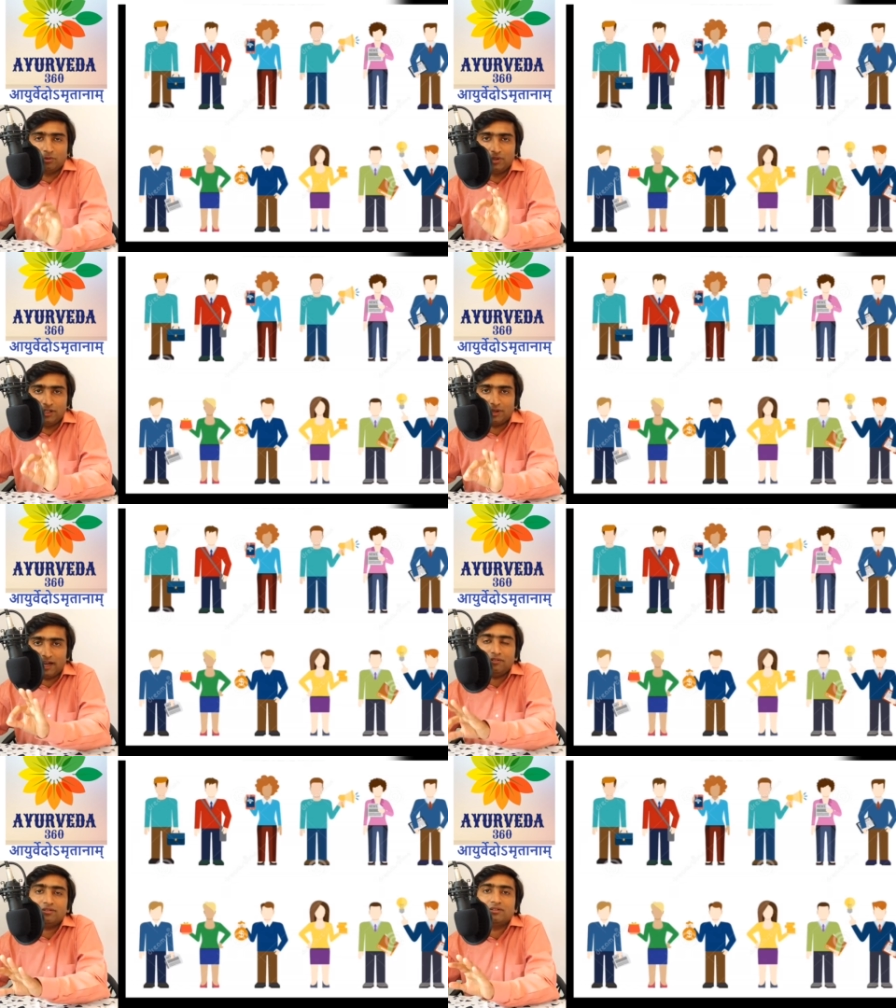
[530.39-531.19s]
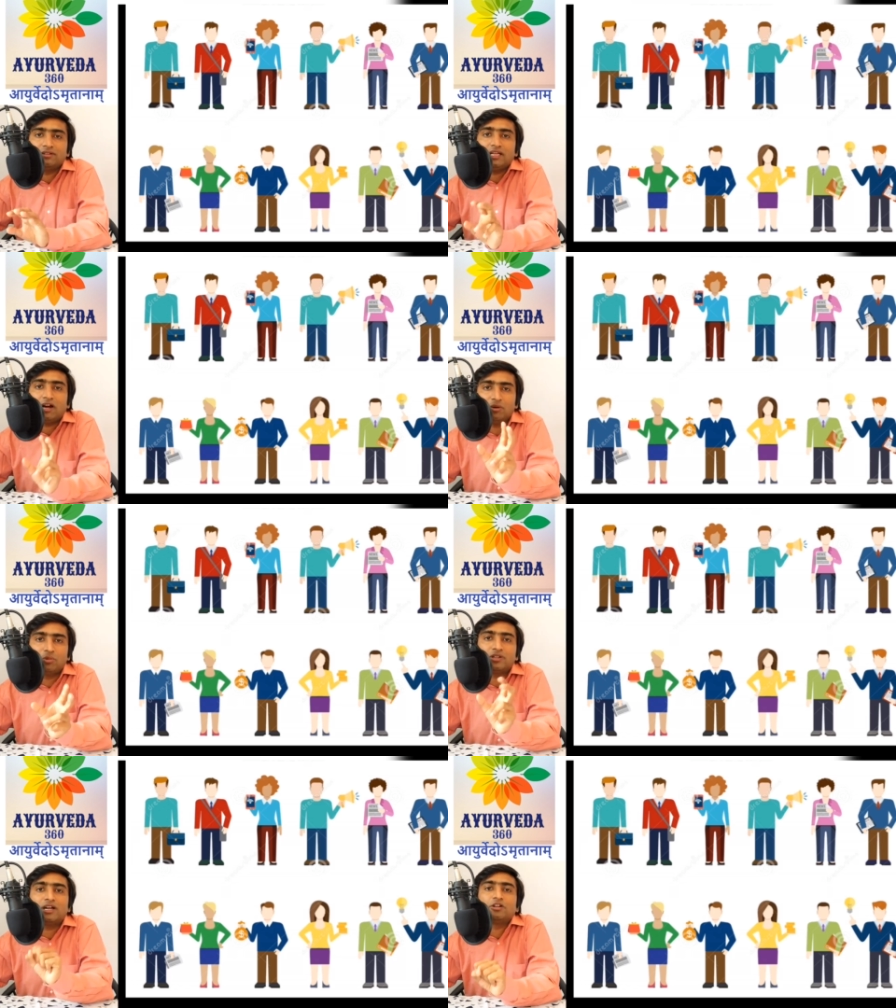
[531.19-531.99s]
only to have the
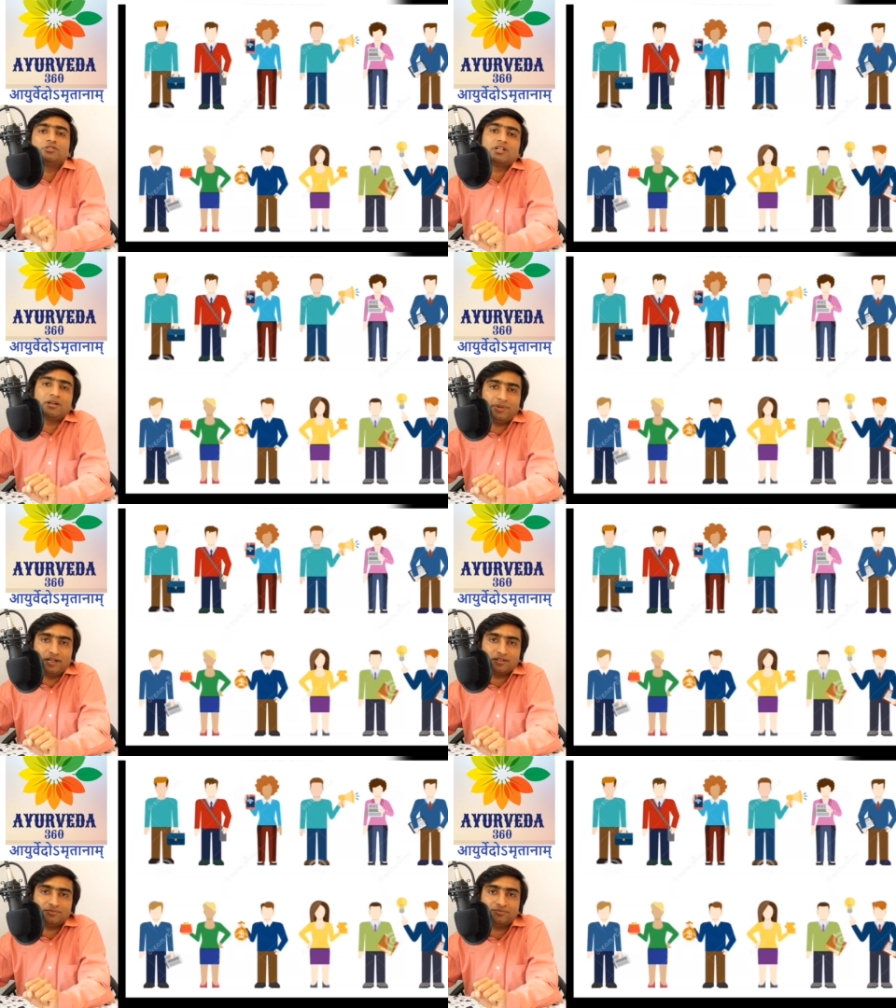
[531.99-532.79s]
avabodha and part.